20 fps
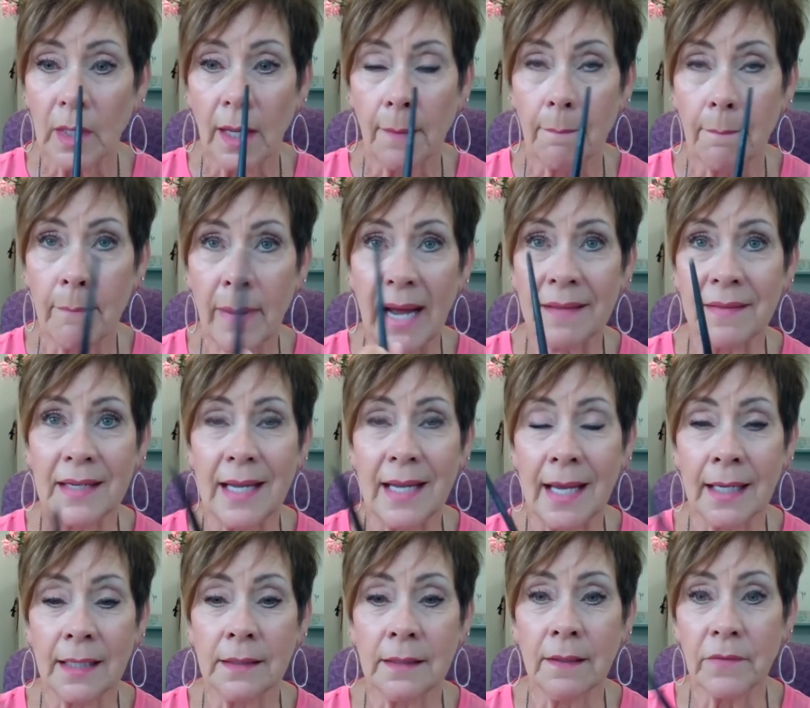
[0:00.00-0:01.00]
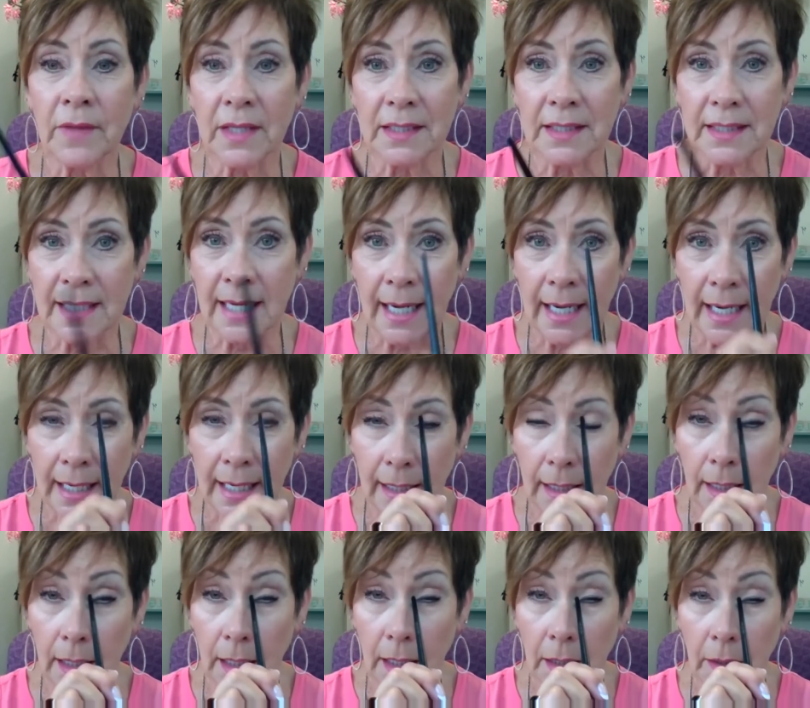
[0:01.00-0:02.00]
By the end of the day,
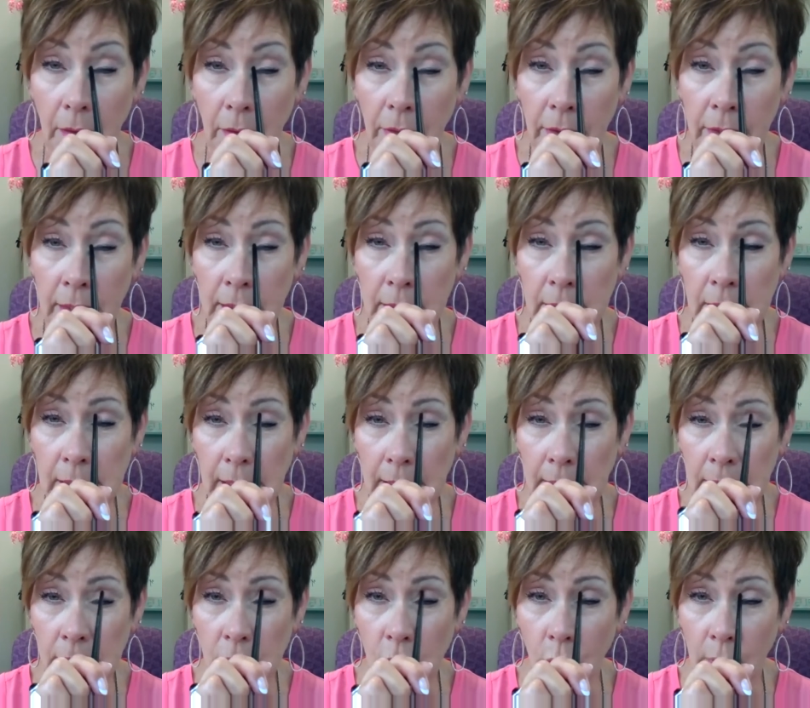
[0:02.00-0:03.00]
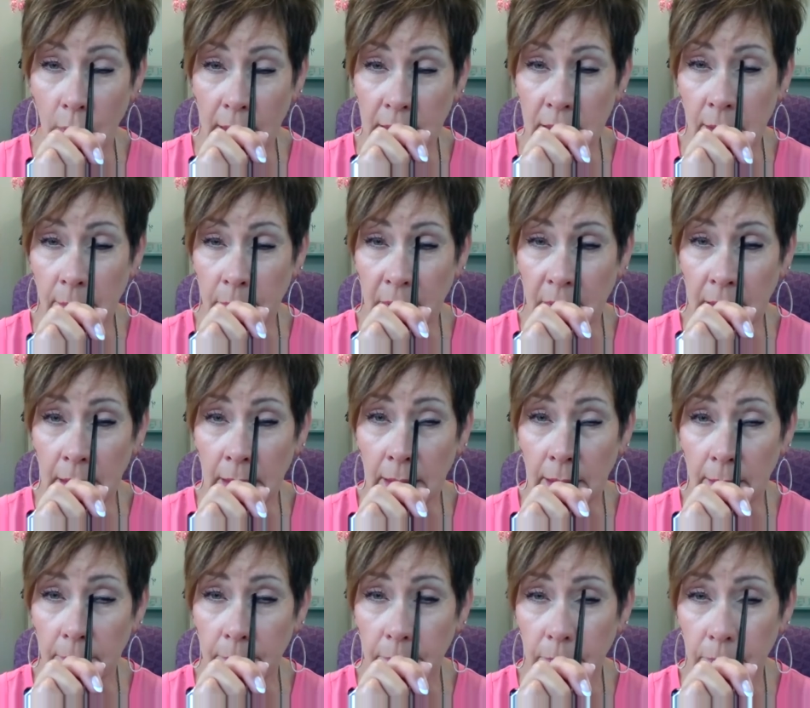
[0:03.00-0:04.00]
this is going to
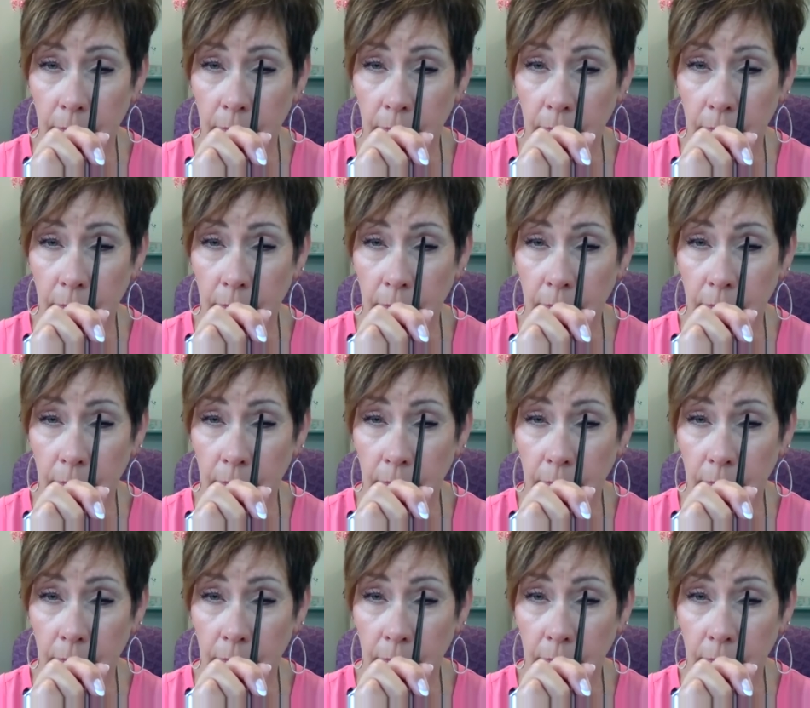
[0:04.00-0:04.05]
be